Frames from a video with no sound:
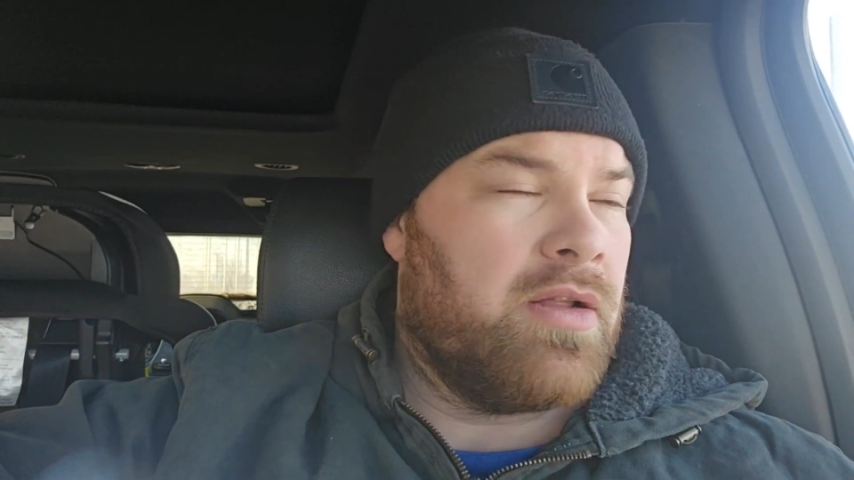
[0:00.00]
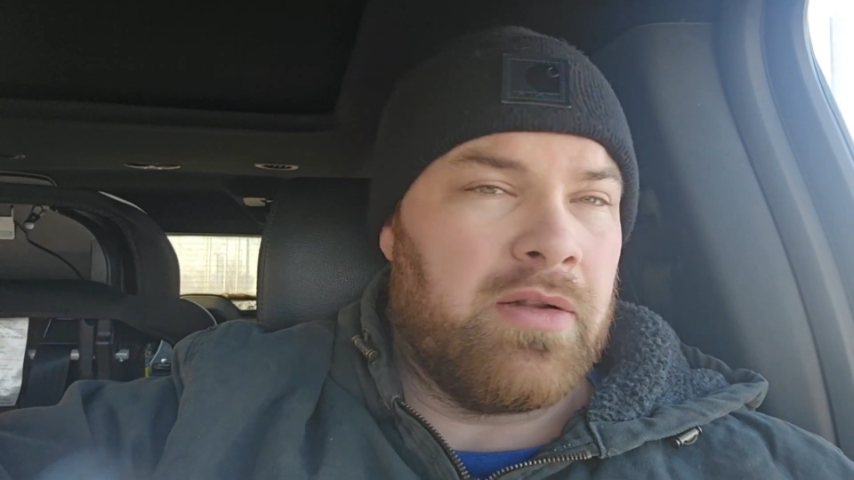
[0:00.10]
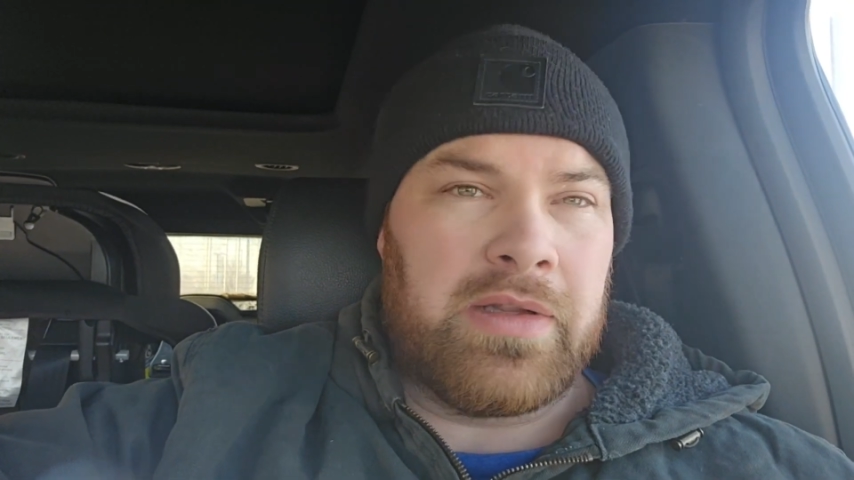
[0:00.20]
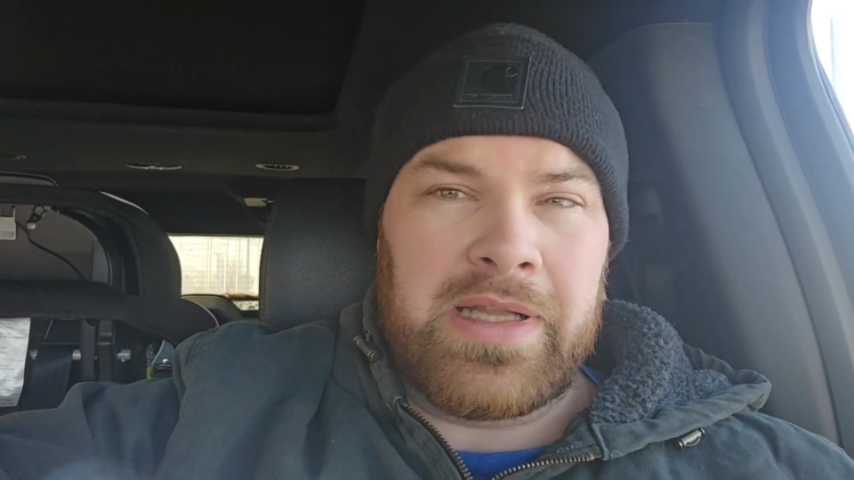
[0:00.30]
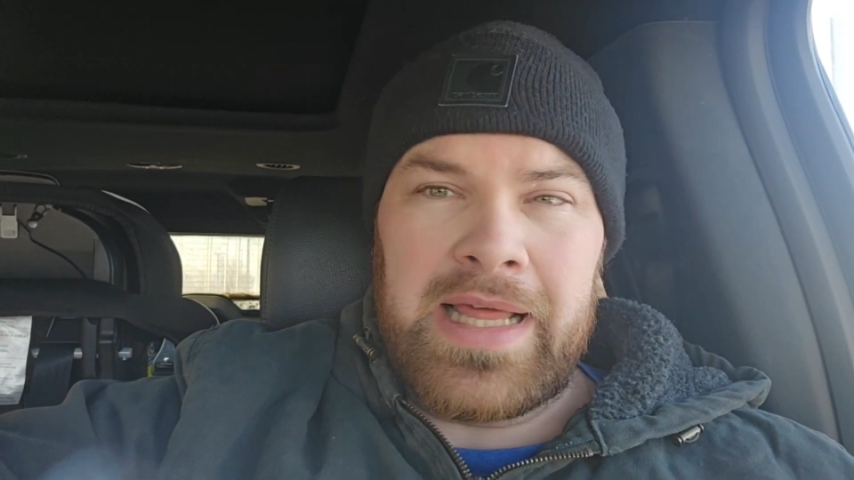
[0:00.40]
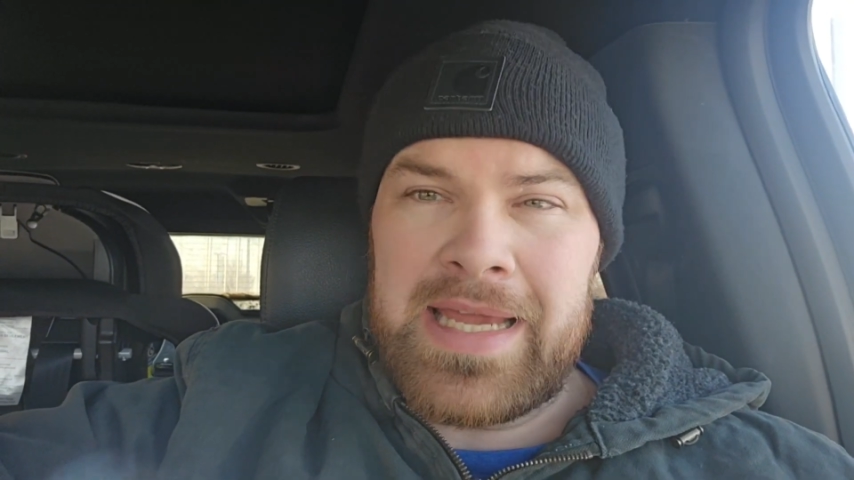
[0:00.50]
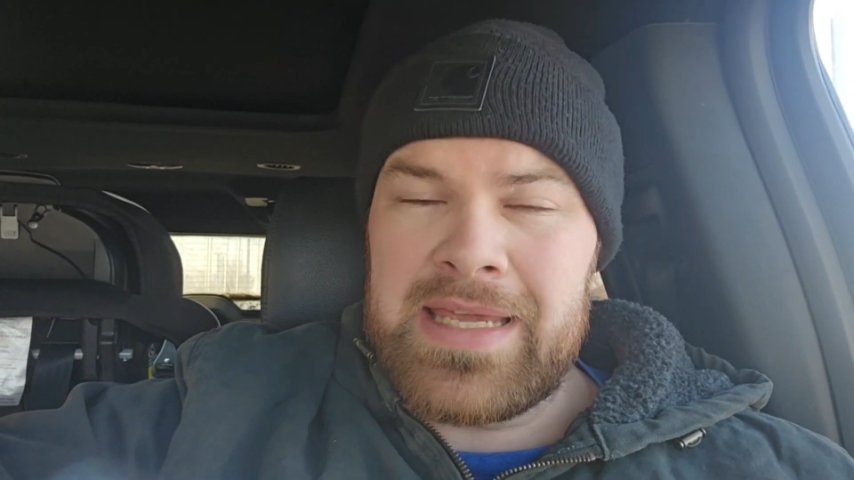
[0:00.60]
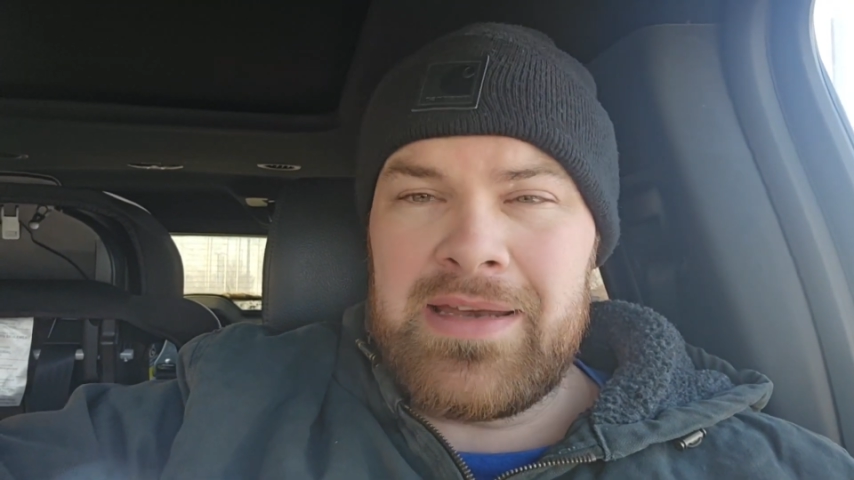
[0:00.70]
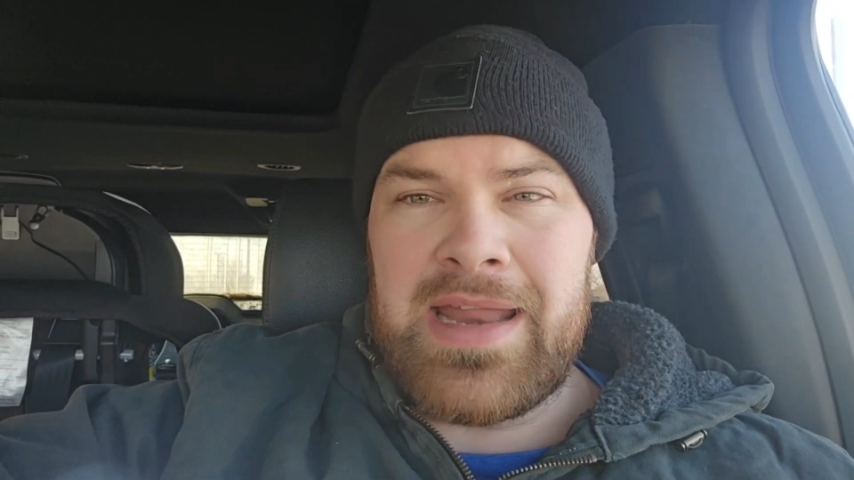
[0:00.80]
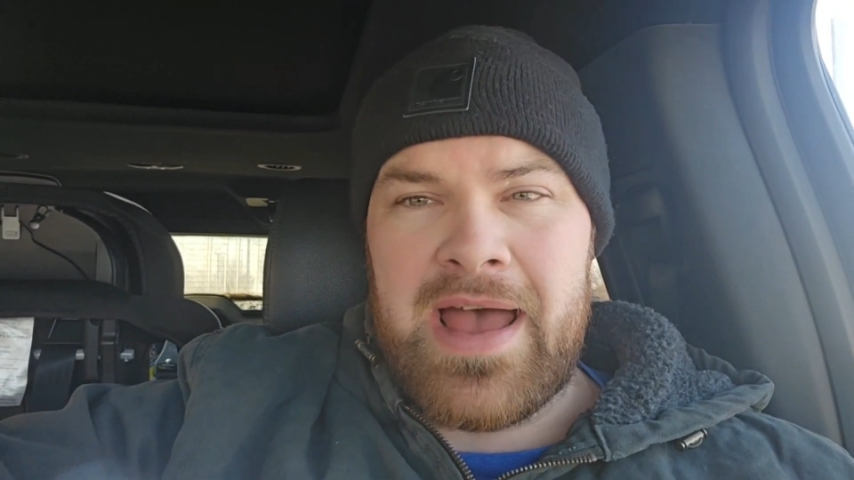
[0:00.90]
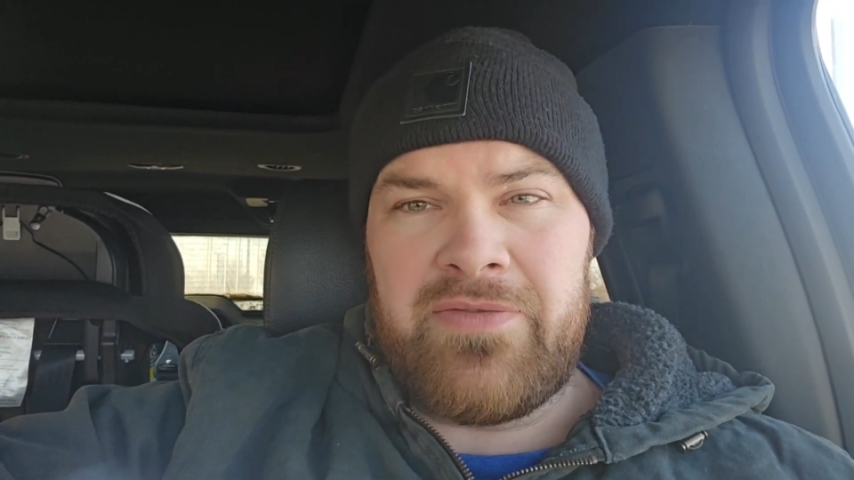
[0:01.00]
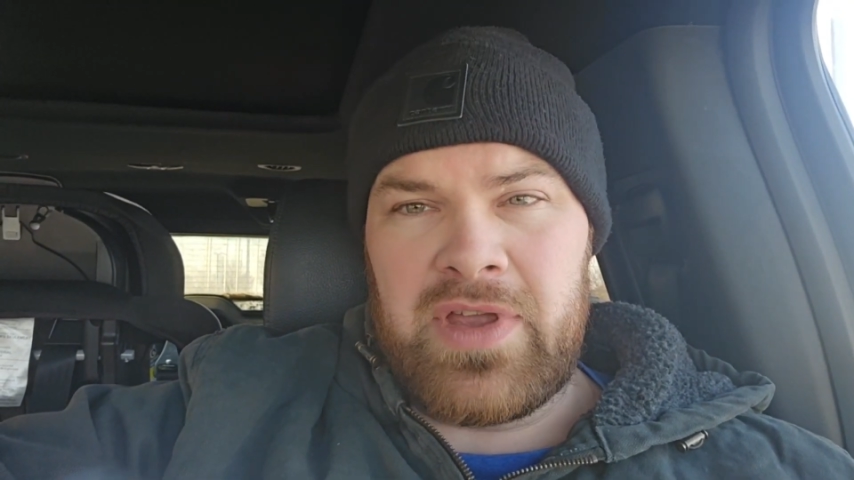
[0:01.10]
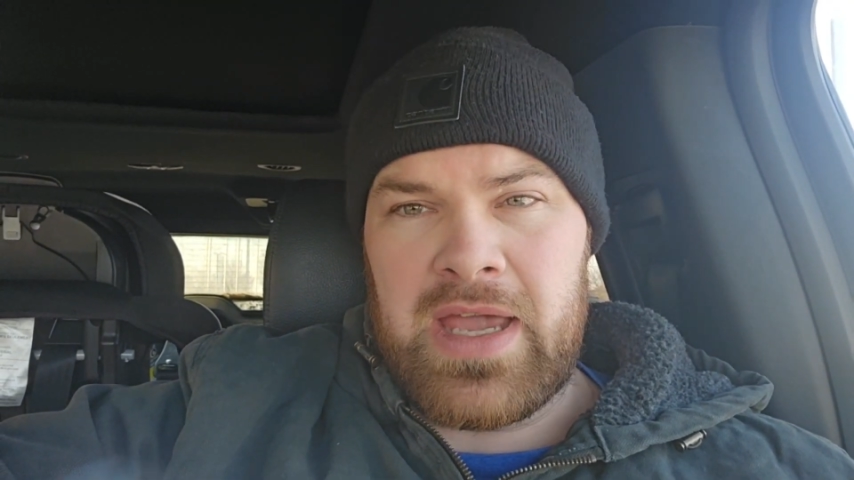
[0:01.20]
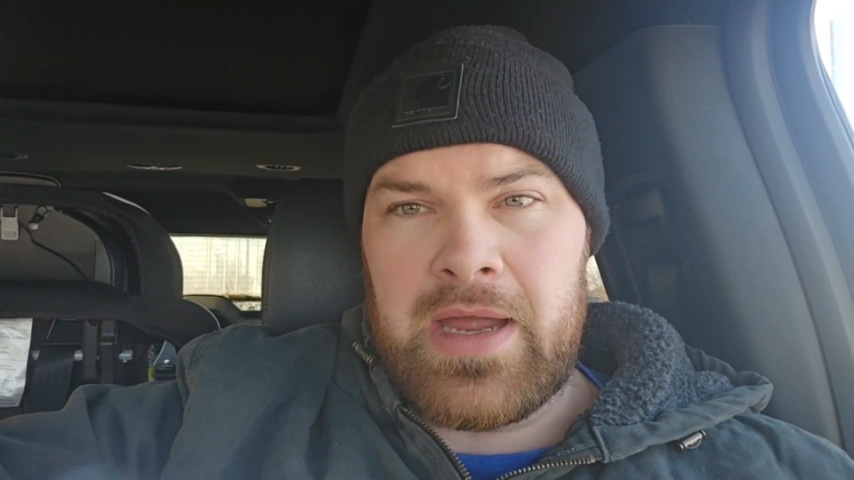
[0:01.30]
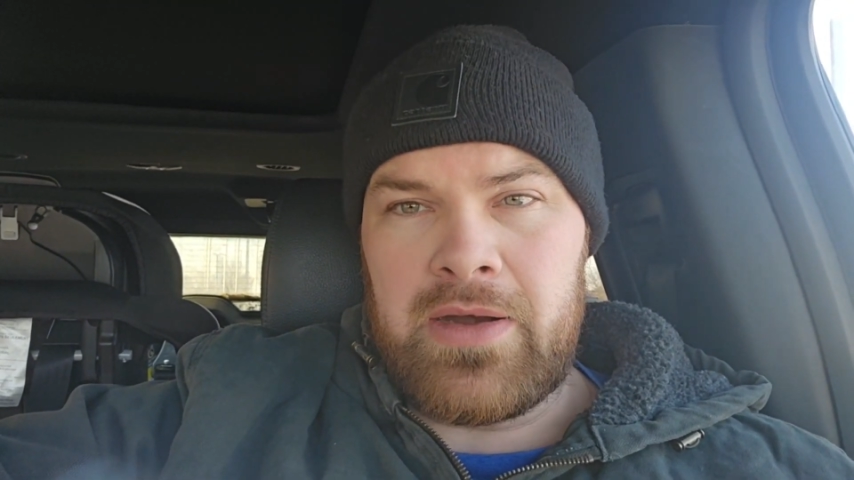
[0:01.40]
Lincoln
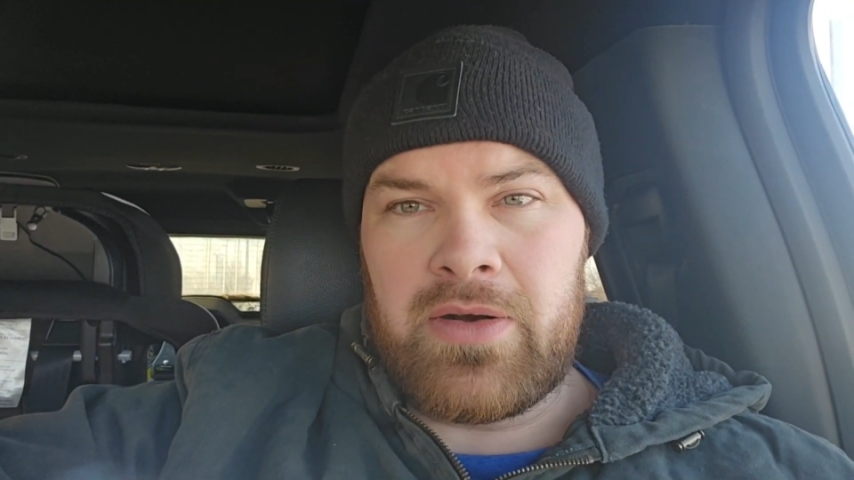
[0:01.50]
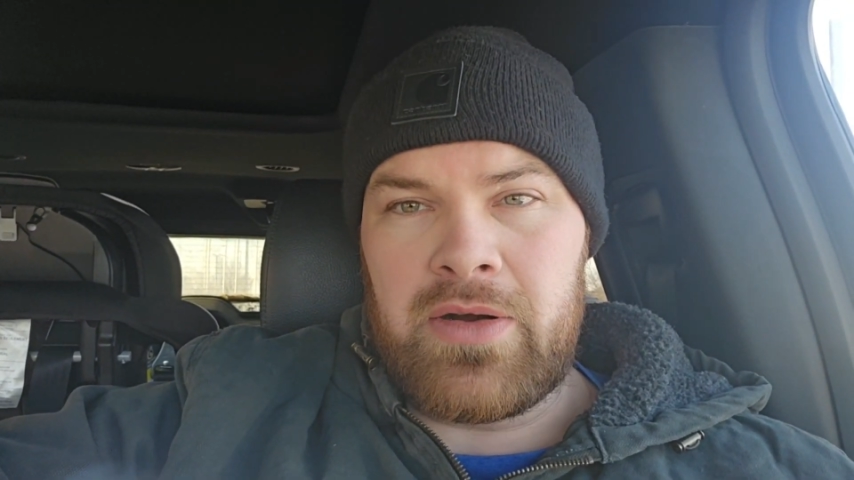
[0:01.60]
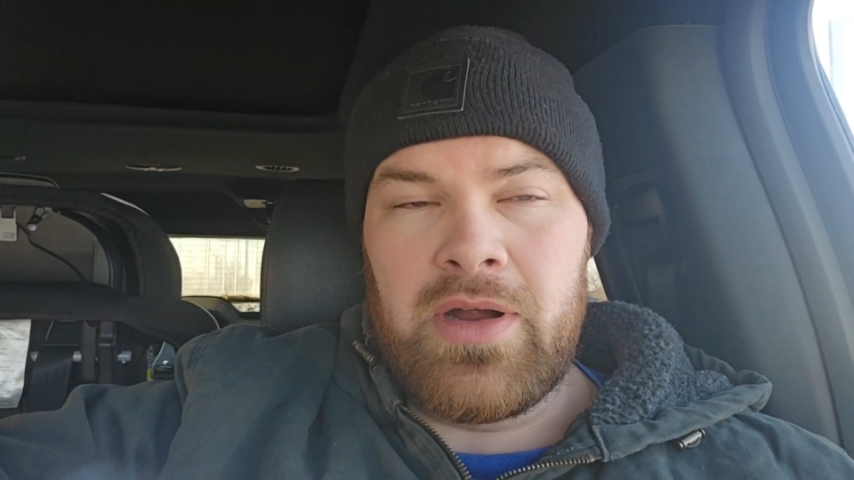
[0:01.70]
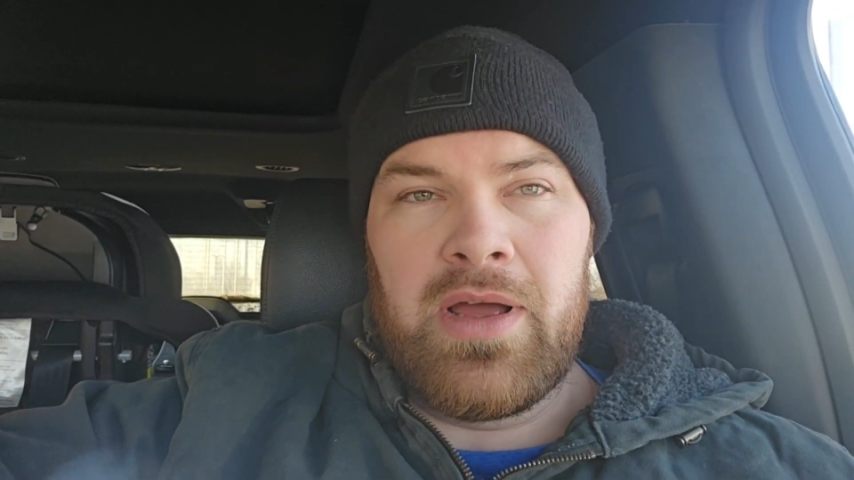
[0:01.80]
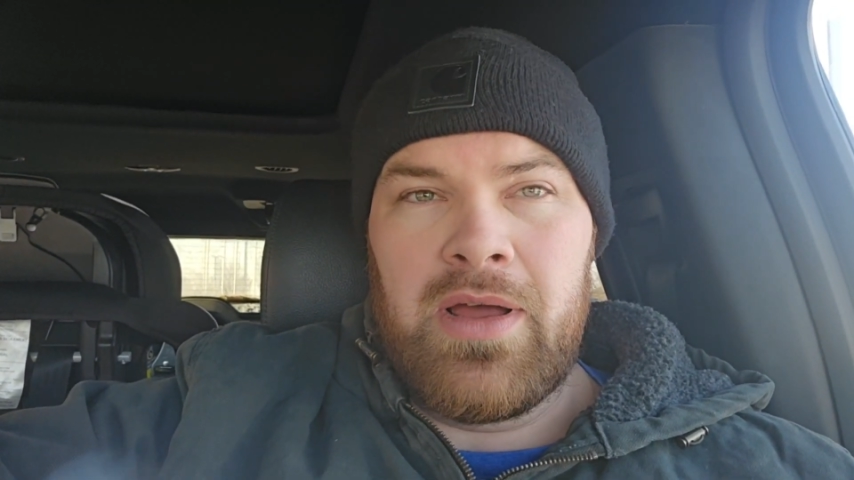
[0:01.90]
Navigator,